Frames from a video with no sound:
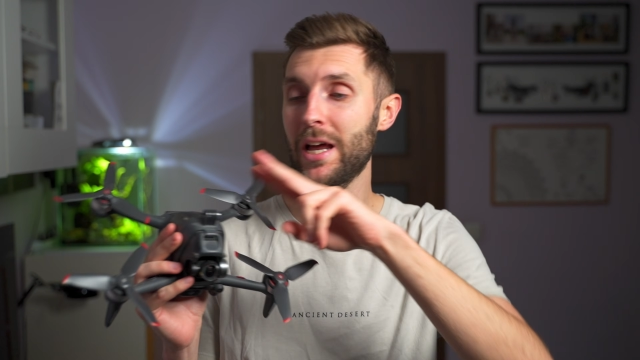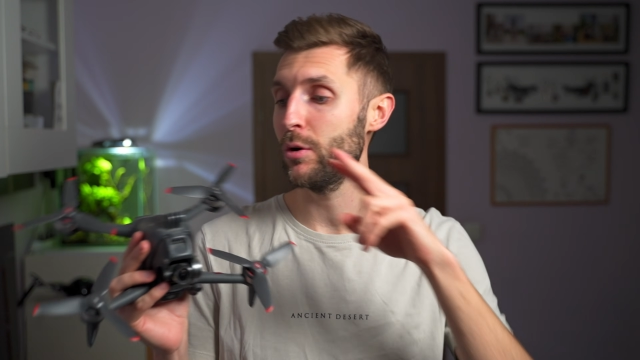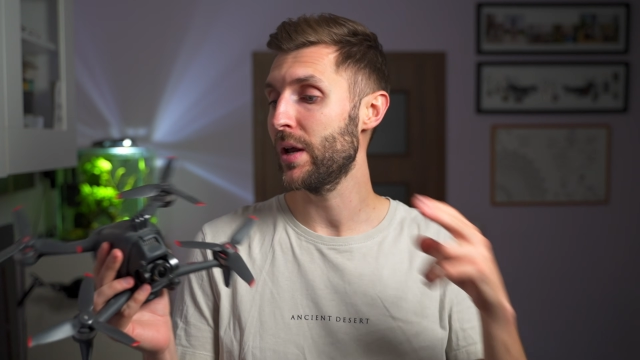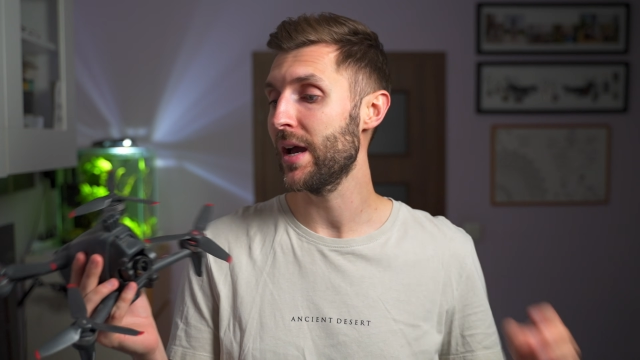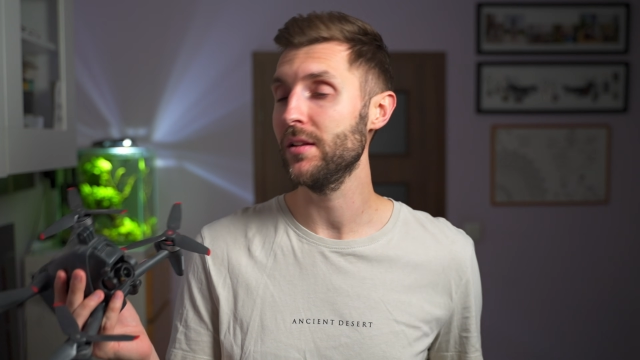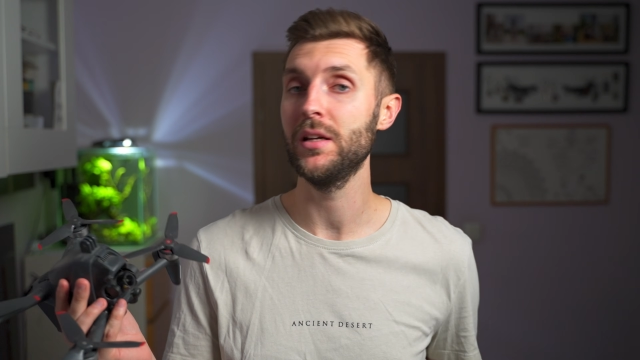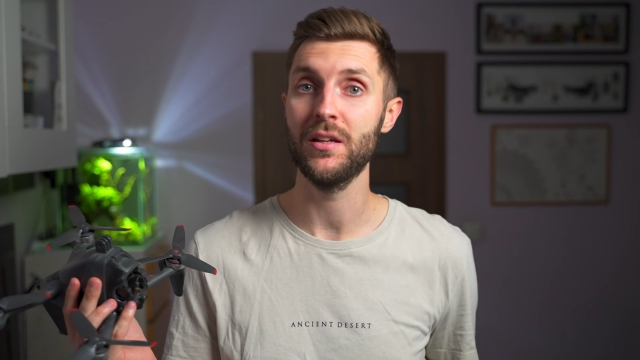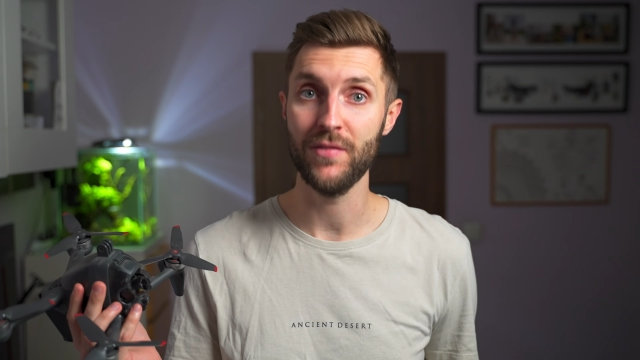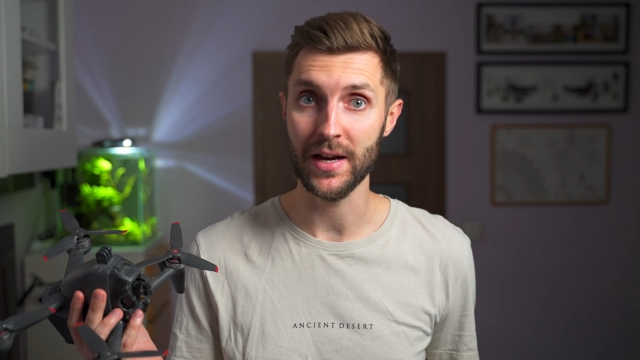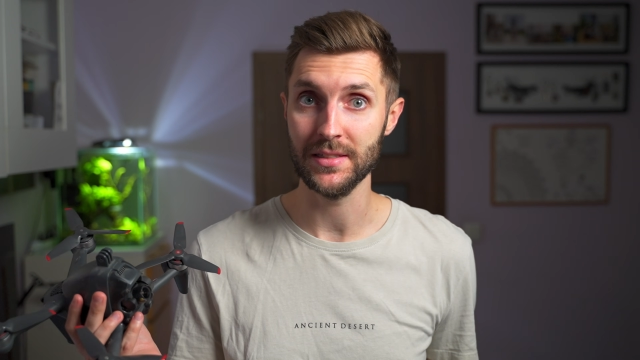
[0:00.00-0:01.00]
I would highly
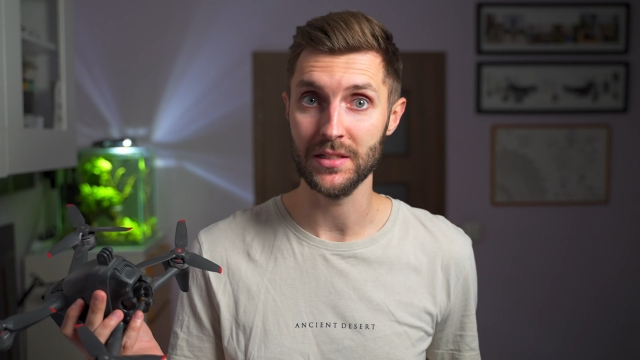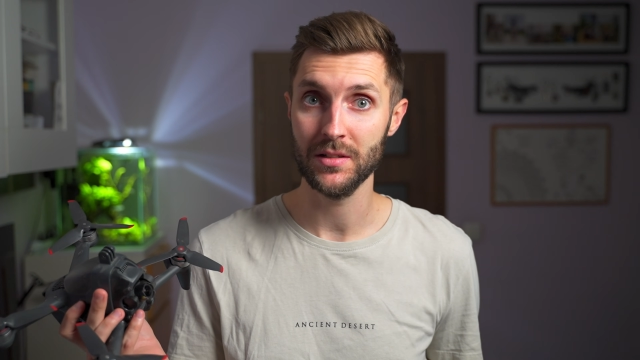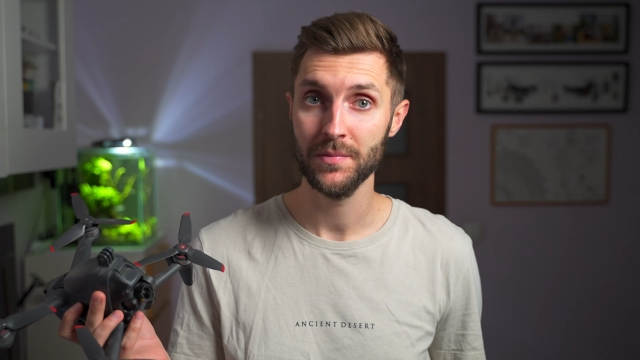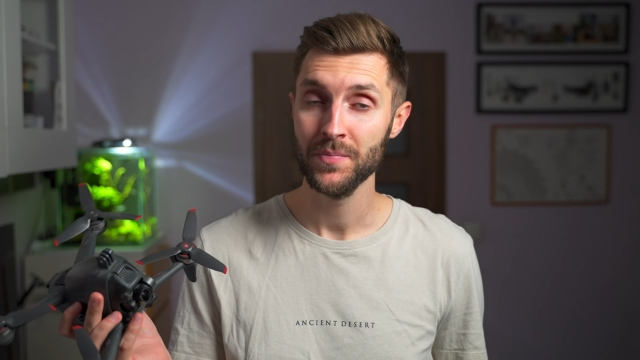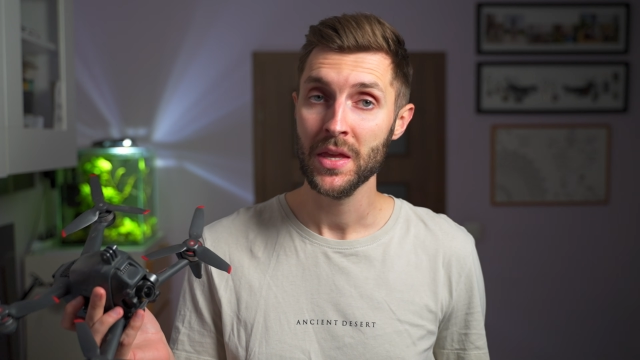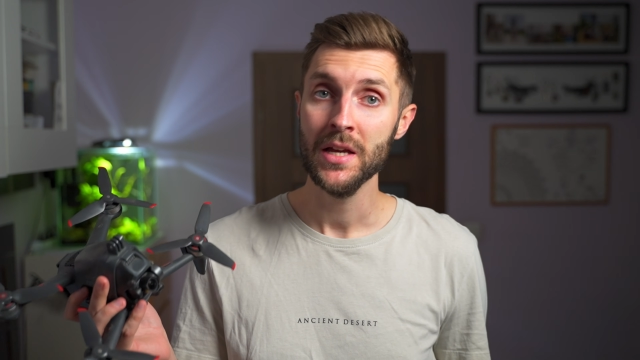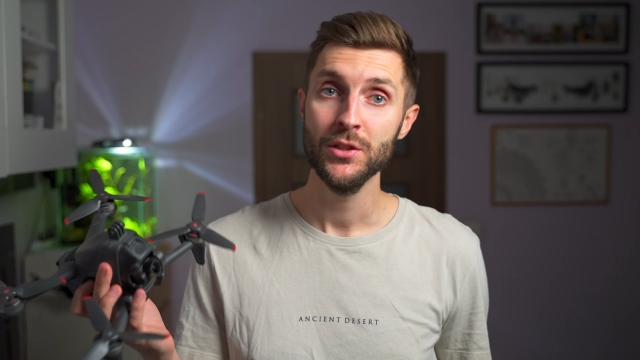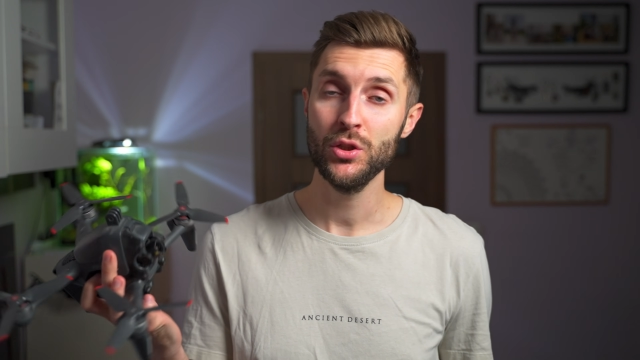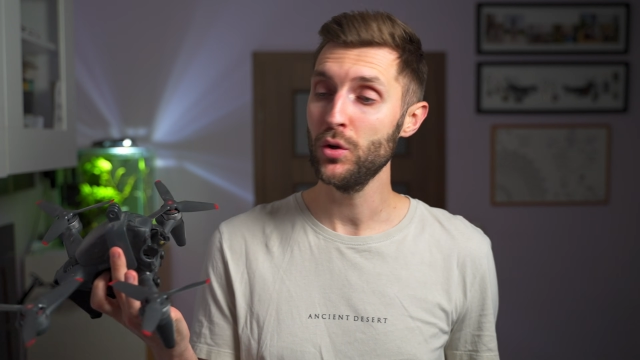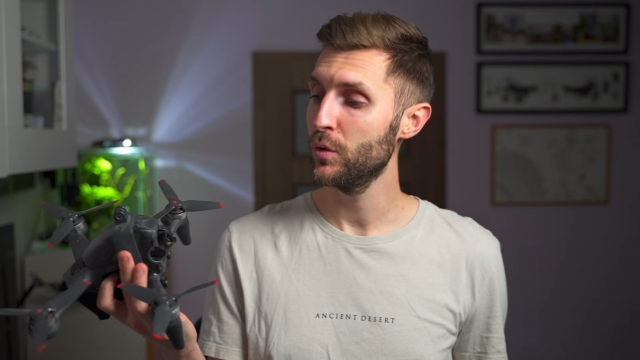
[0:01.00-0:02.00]
advise it.
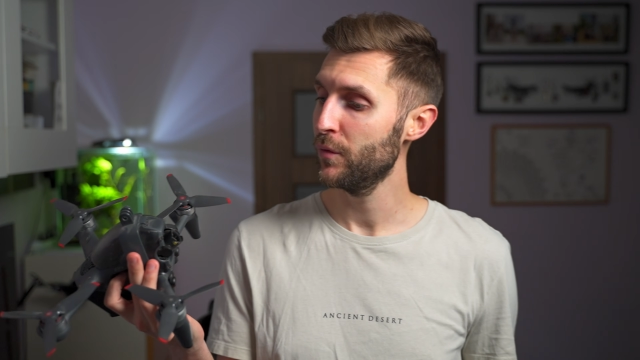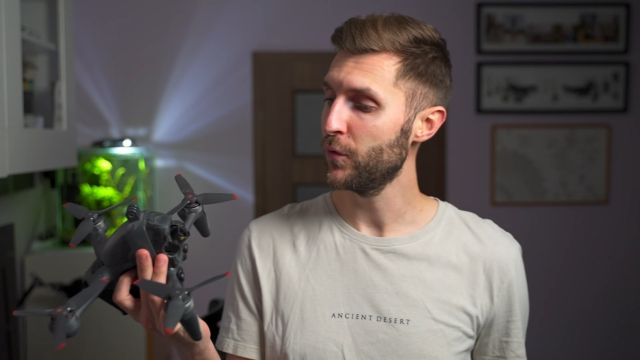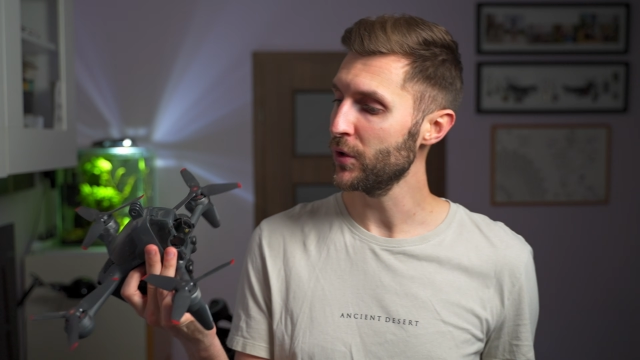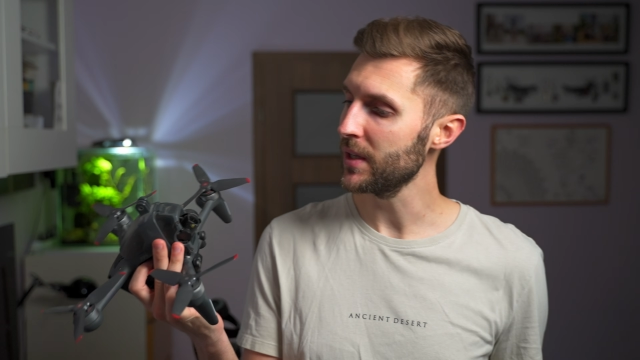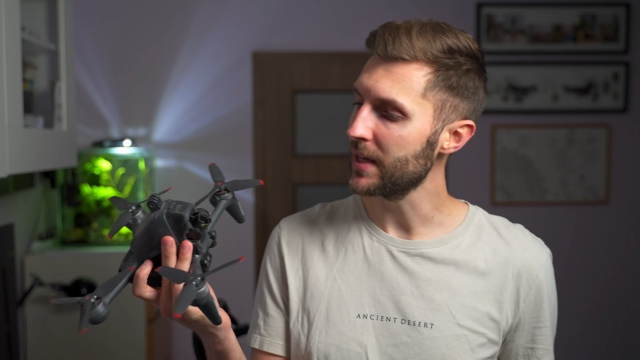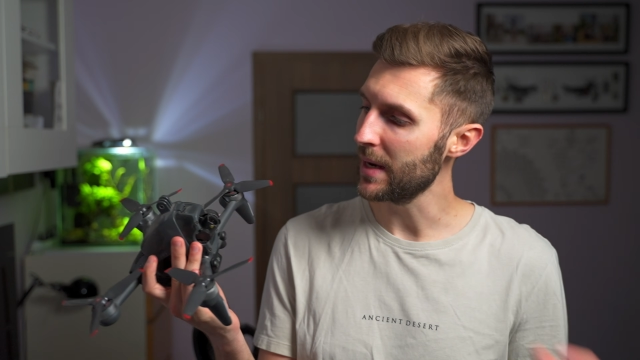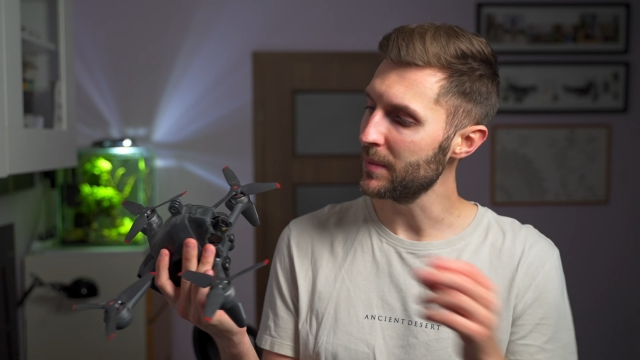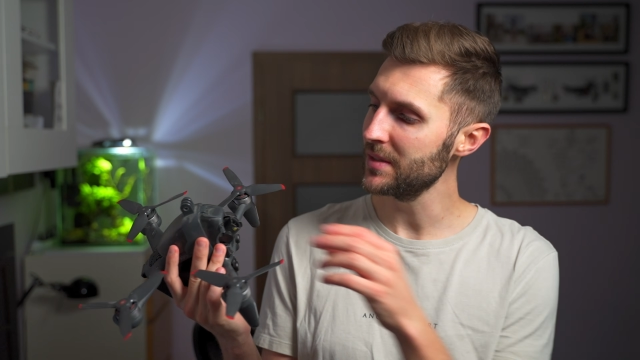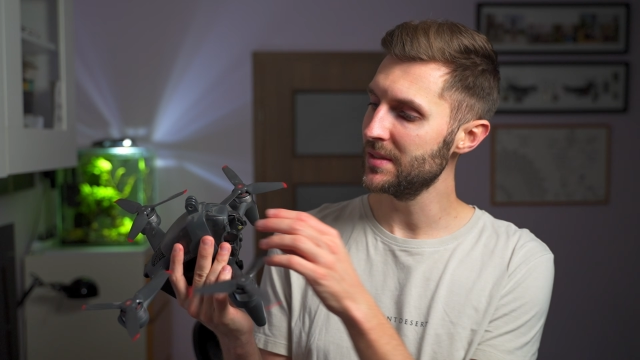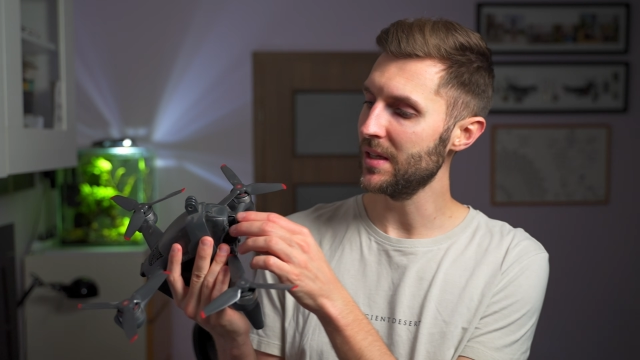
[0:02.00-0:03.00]
So for the camera
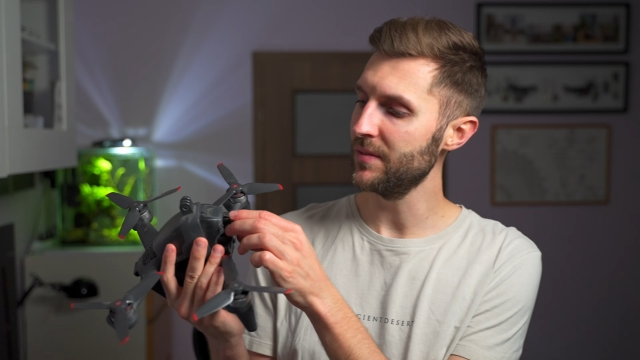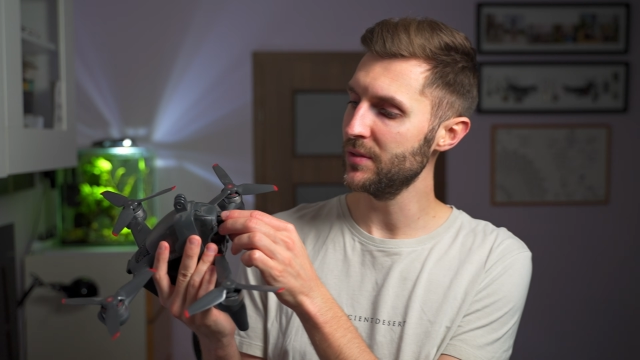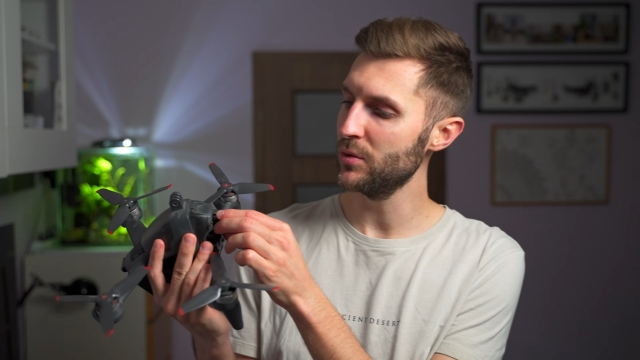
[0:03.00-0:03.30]
itself in